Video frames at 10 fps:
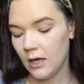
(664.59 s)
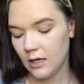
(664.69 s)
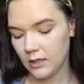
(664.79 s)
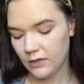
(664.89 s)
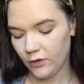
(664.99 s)

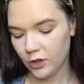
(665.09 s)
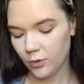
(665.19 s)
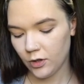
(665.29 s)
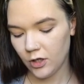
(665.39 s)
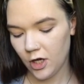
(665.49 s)
is first
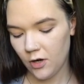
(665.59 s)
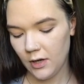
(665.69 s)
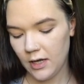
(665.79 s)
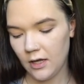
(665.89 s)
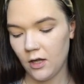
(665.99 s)
we're going to go
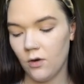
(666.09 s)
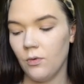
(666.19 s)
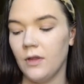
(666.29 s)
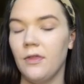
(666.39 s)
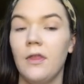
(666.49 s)
in
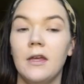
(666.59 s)
with